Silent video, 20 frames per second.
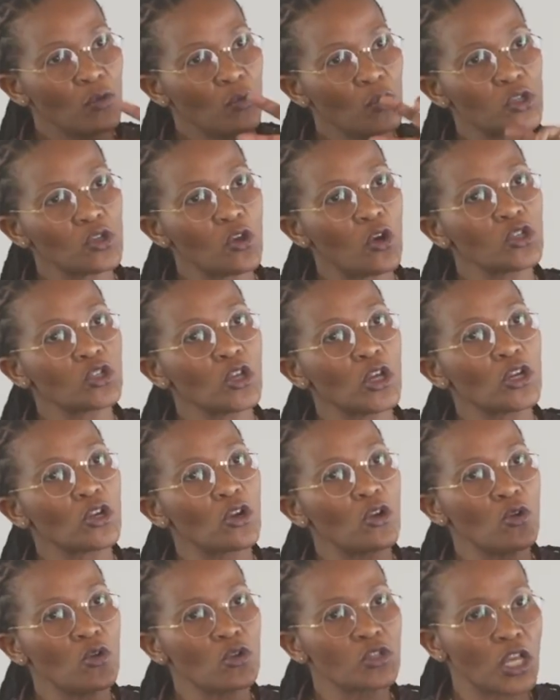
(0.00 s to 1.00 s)
which also
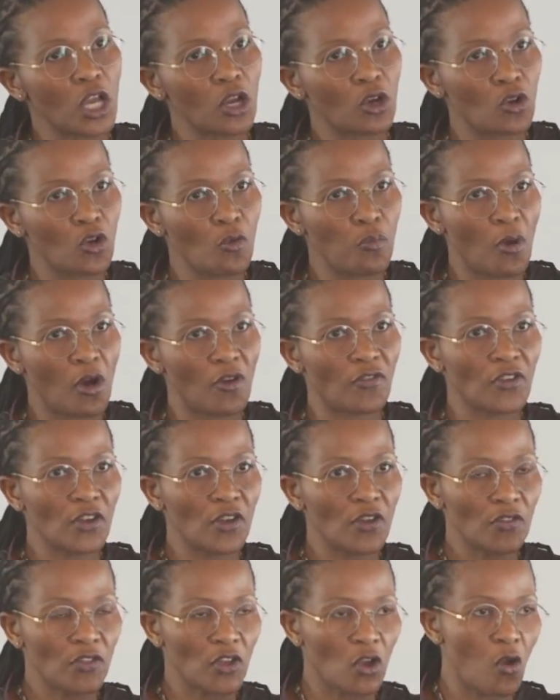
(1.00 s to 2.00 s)
includes a group of
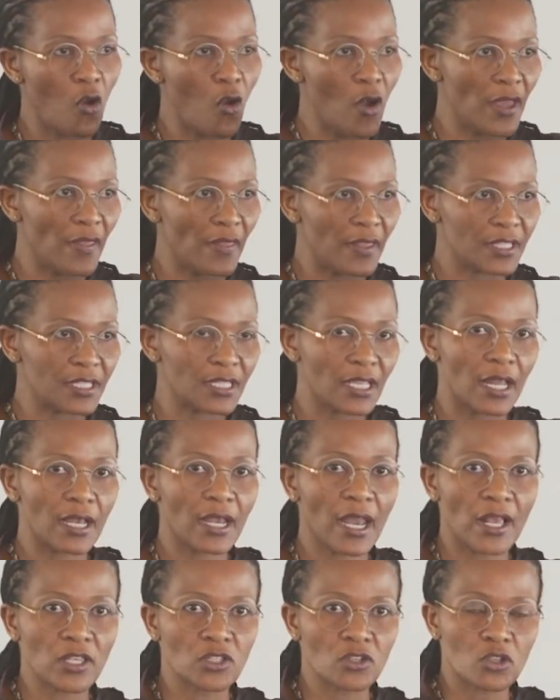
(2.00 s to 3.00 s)
the Khoi and the
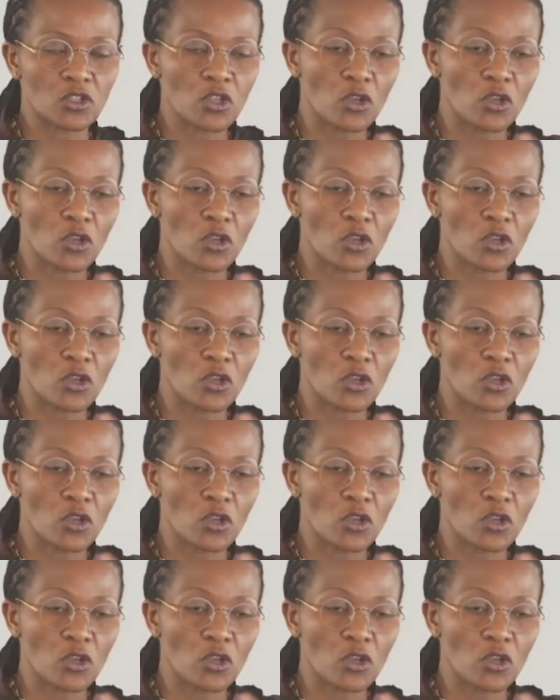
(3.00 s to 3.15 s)
San and so on.